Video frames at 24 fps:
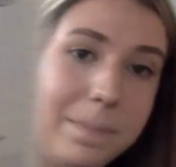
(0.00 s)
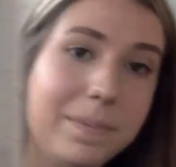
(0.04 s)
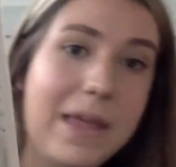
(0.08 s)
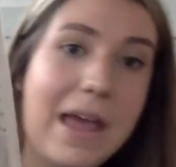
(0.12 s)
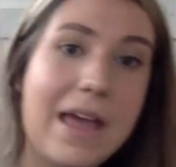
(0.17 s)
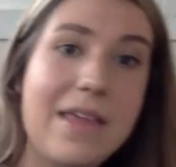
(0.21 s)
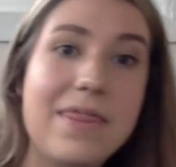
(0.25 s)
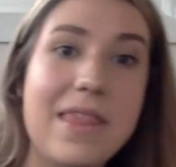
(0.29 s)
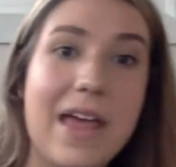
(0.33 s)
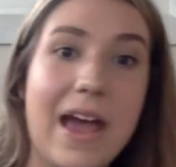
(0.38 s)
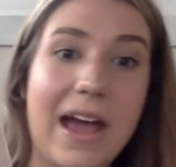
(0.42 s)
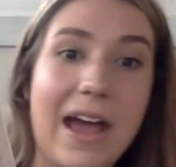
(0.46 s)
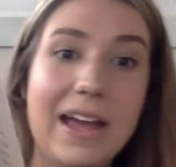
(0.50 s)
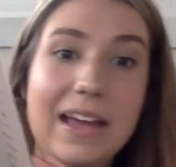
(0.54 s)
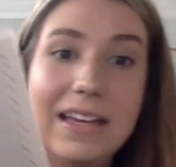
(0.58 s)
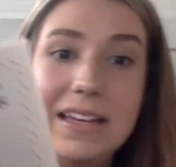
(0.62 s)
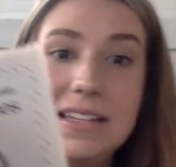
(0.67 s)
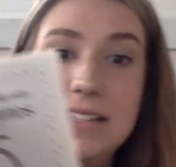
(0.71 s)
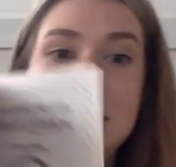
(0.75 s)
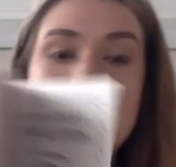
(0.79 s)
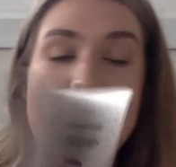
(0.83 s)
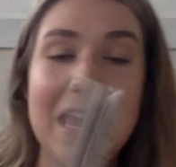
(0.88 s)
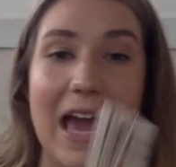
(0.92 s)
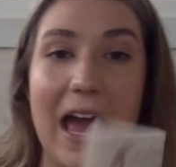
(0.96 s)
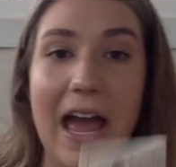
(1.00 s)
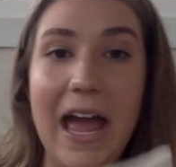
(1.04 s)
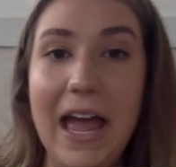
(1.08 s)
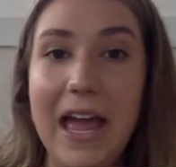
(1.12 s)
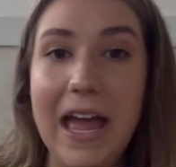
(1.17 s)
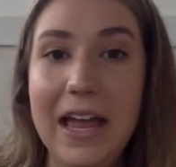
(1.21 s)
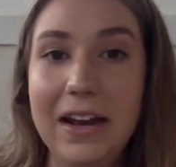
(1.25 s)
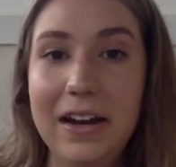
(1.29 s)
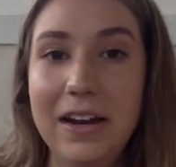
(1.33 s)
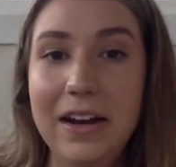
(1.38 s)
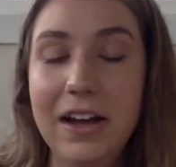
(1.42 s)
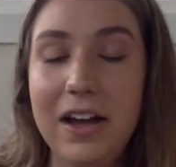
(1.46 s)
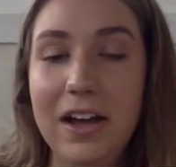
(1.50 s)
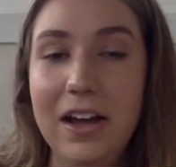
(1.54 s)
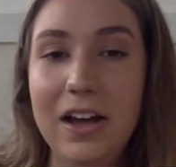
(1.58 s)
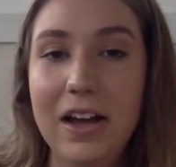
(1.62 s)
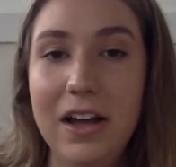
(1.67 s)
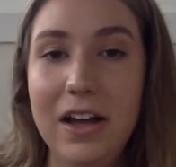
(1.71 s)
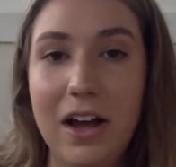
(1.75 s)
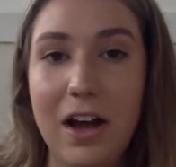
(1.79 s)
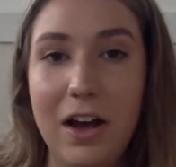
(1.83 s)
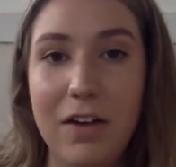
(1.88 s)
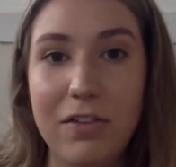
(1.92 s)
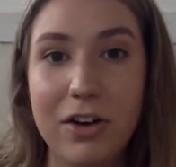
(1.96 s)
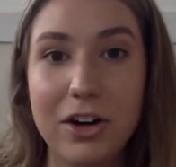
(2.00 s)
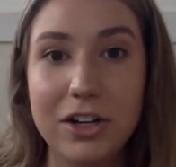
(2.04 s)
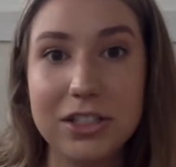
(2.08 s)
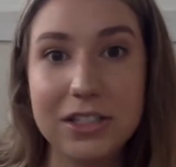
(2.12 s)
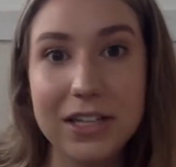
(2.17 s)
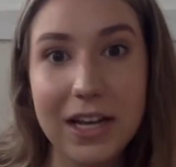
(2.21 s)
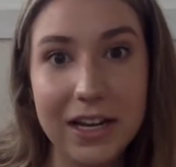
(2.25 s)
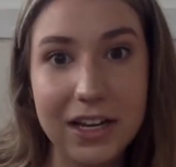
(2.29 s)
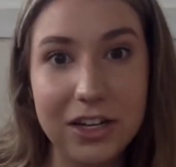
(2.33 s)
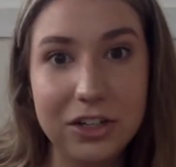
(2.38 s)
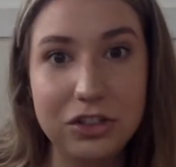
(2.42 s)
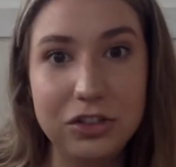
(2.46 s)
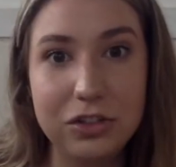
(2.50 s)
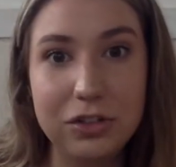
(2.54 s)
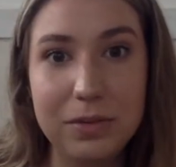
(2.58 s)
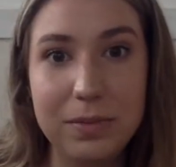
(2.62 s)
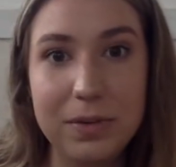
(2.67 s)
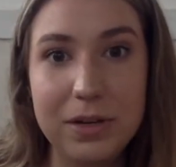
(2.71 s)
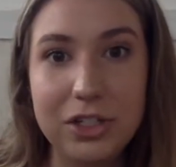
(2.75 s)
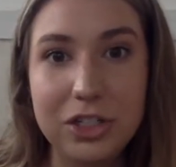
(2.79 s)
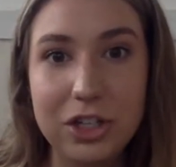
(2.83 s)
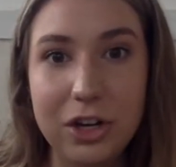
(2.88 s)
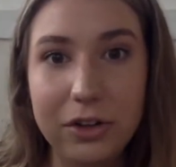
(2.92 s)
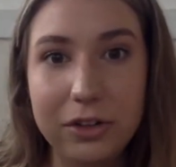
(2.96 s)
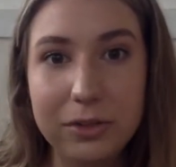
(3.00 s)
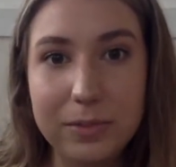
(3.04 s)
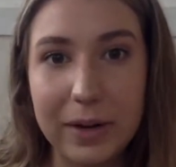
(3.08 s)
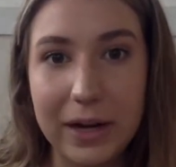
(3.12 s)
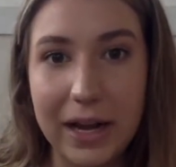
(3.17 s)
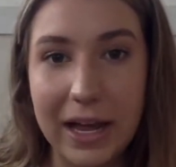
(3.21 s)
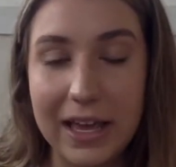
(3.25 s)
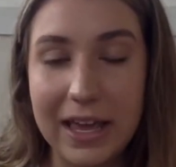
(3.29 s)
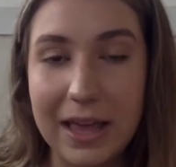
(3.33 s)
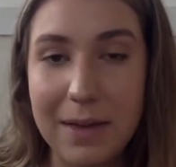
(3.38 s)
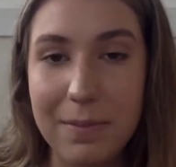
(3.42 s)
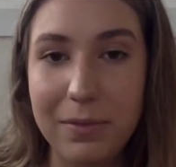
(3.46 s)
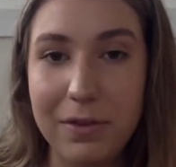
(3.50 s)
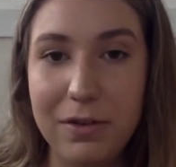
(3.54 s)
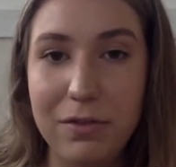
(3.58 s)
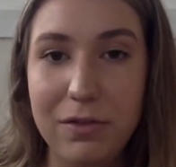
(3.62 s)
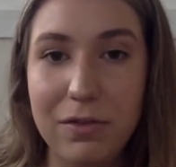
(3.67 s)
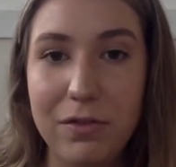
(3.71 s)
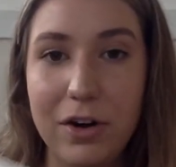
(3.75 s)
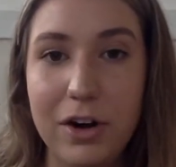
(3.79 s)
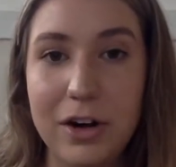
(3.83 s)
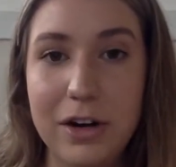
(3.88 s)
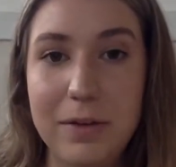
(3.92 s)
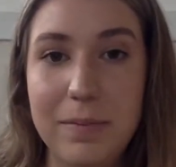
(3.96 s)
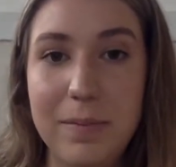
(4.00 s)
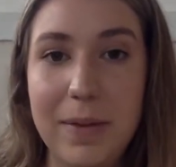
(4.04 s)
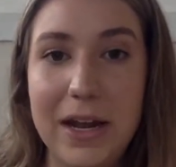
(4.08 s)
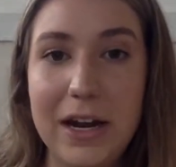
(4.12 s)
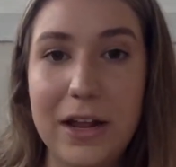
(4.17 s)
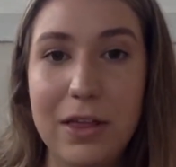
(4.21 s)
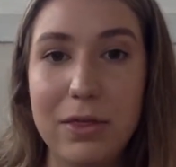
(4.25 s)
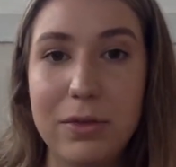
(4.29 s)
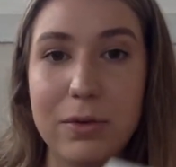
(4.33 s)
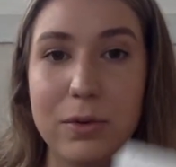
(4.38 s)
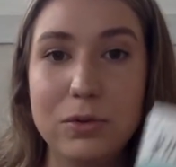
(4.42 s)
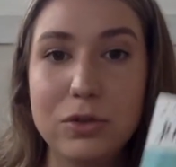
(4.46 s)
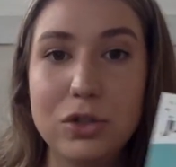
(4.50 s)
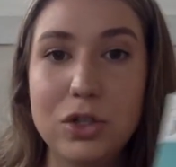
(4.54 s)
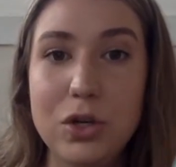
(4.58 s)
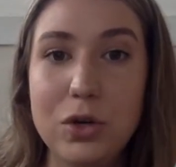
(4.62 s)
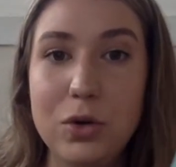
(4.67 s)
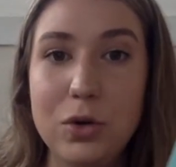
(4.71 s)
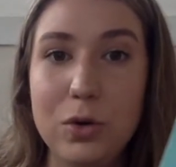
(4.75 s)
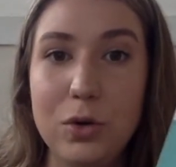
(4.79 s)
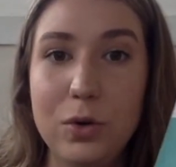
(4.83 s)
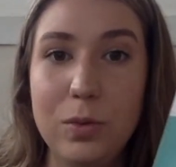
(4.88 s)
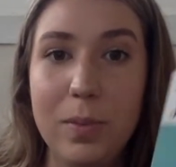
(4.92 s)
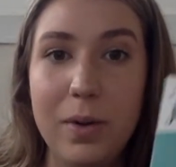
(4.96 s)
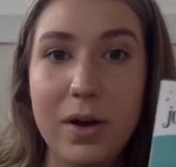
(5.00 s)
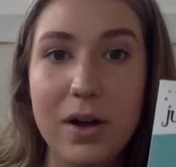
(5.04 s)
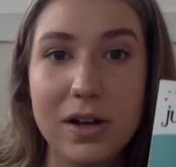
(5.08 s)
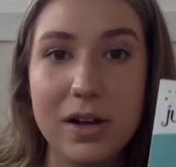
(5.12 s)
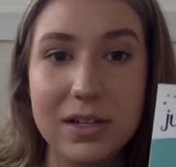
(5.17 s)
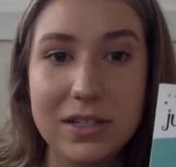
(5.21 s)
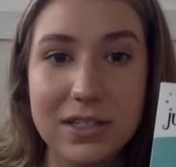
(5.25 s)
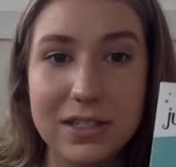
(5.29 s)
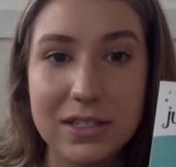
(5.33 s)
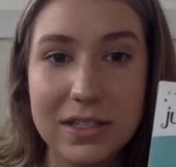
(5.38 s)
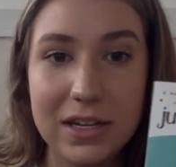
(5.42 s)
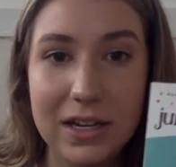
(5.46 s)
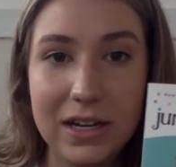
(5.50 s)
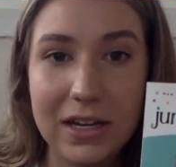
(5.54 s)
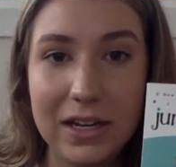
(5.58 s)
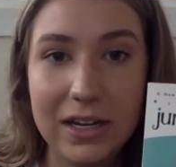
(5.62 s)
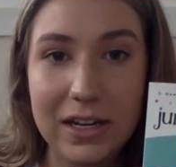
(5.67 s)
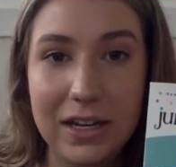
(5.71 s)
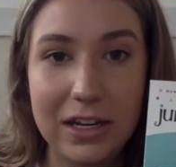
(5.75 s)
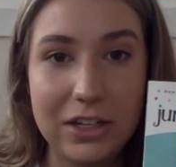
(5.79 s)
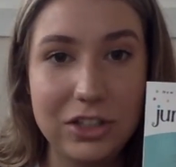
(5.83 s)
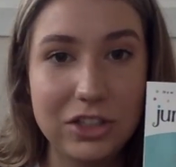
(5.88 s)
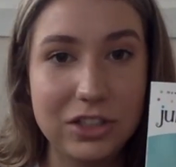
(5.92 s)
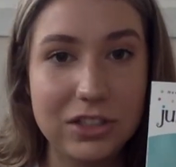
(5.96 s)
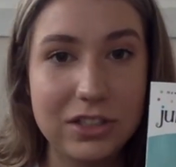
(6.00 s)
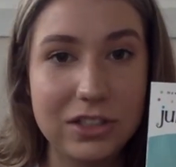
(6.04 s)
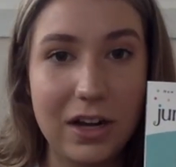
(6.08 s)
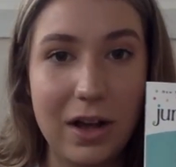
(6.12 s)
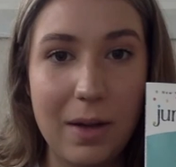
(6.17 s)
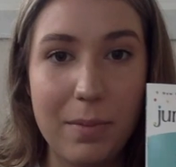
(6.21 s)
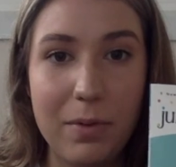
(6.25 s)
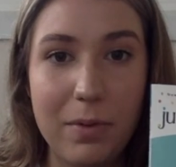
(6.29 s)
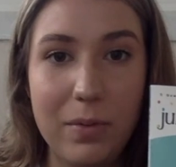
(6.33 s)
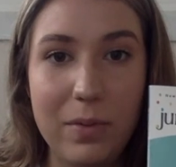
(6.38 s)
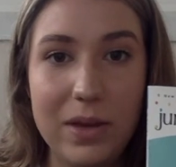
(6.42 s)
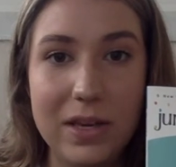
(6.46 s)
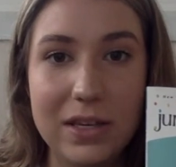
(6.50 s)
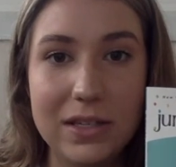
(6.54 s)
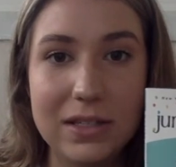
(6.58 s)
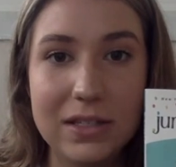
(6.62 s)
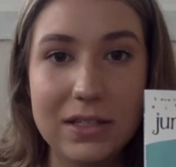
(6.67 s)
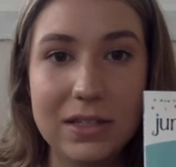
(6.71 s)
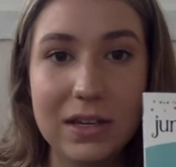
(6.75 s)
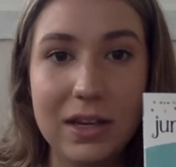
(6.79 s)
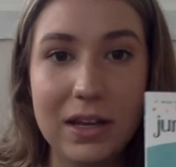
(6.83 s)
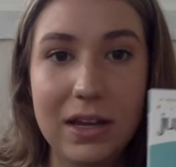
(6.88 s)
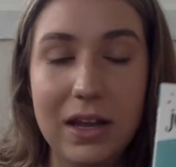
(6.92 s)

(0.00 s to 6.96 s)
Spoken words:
And that is the end of our second Junie B. Jones book. I can't believe we've already made it through 2 books in just a couple weeks.